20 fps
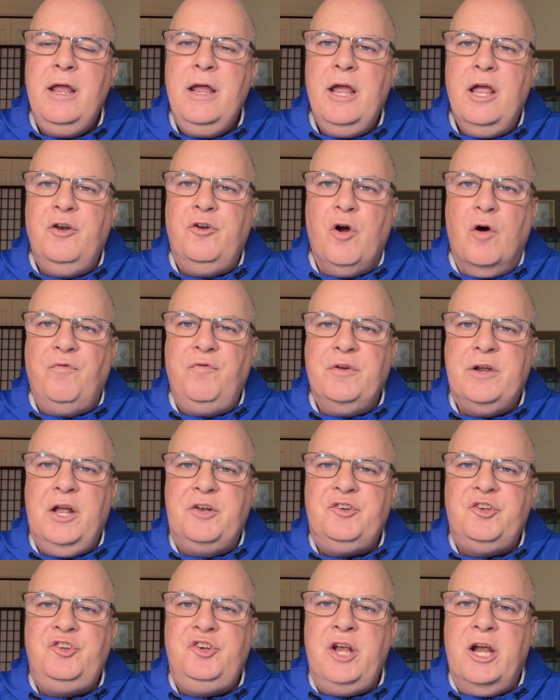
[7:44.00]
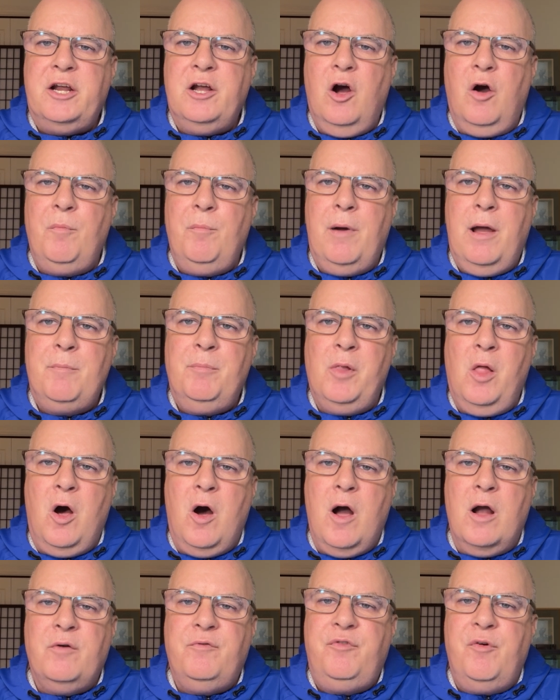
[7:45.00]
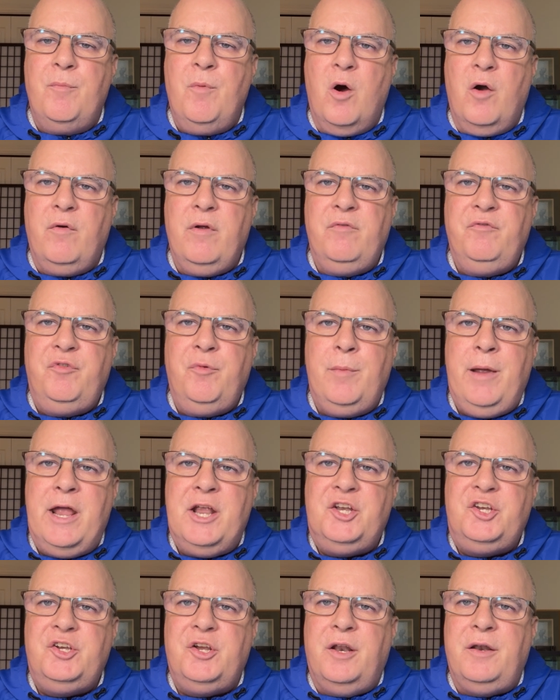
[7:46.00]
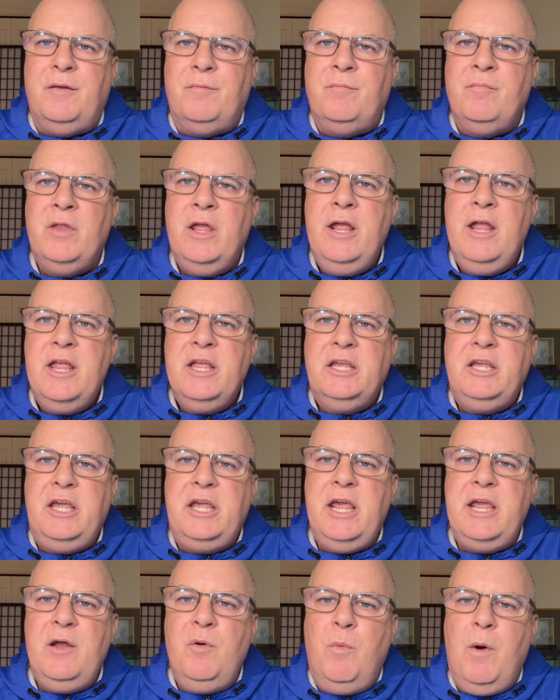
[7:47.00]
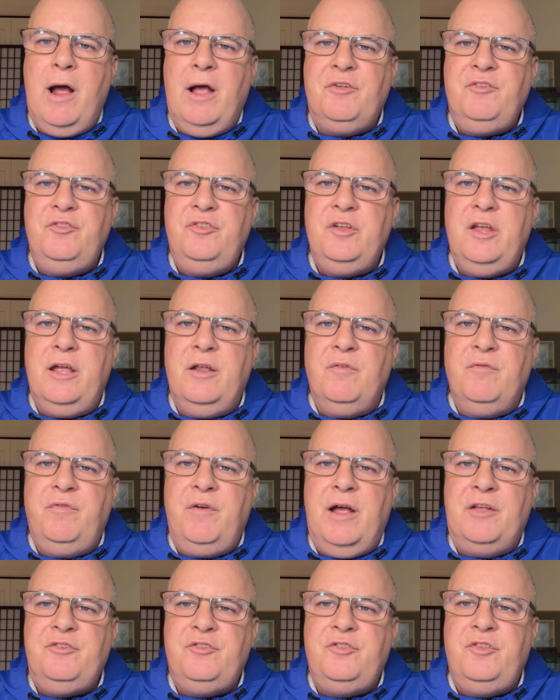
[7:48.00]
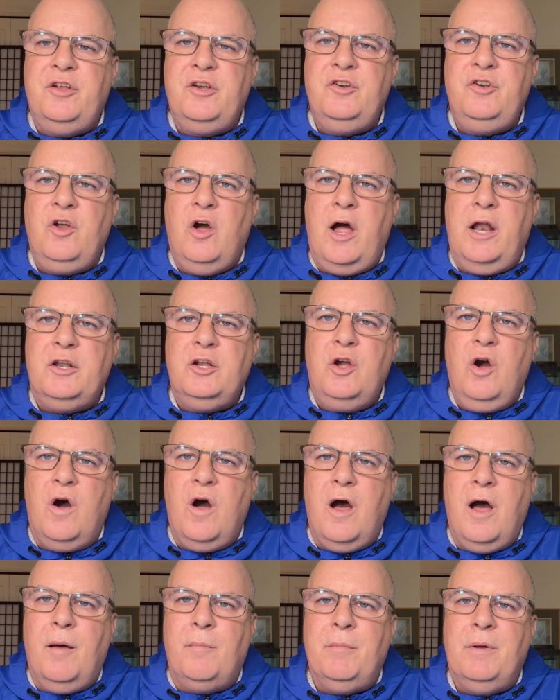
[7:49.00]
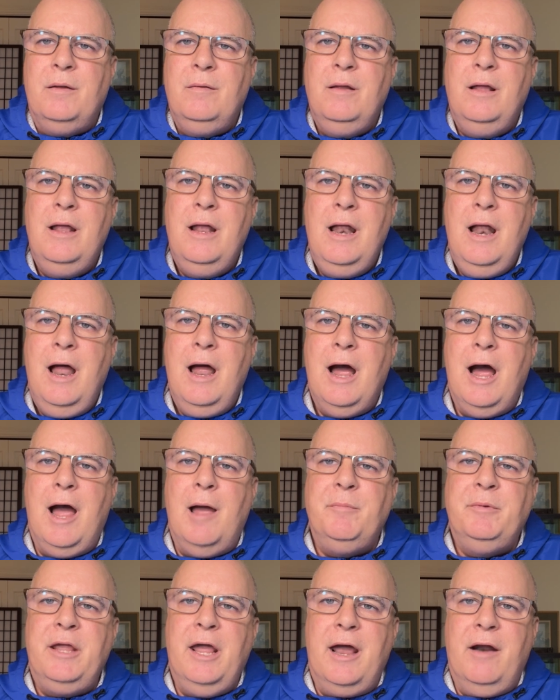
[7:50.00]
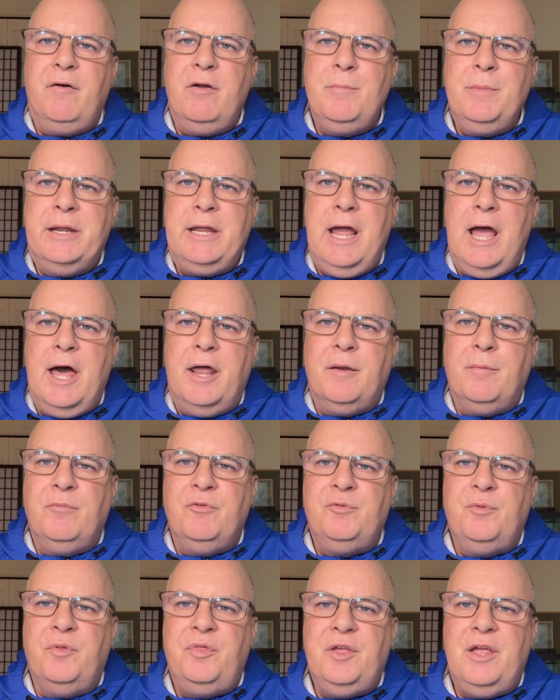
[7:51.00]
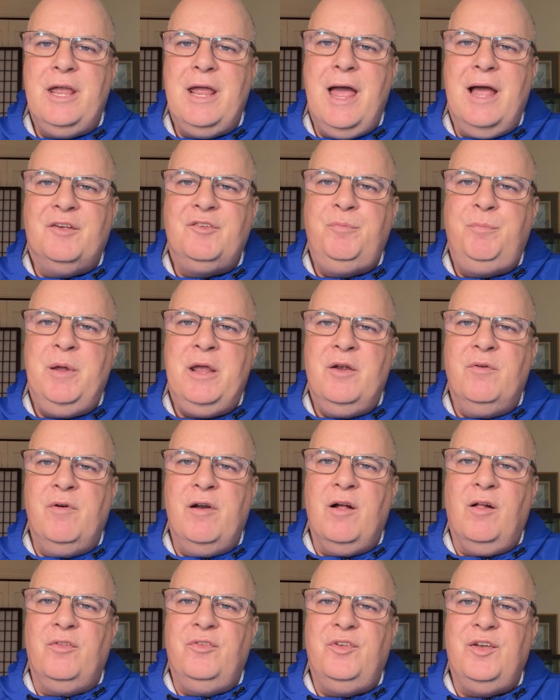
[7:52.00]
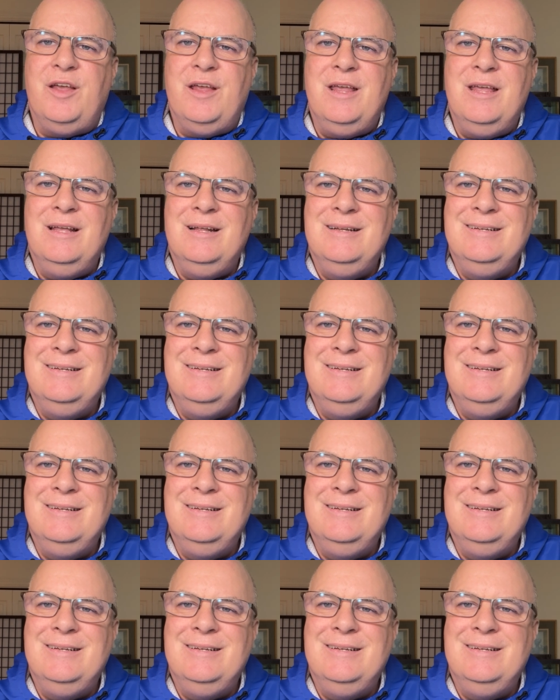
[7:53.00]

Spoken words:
And don't forget to check out my blog for more information, keywestinvesting.com. I'm Gary McAdams with eXp Realty.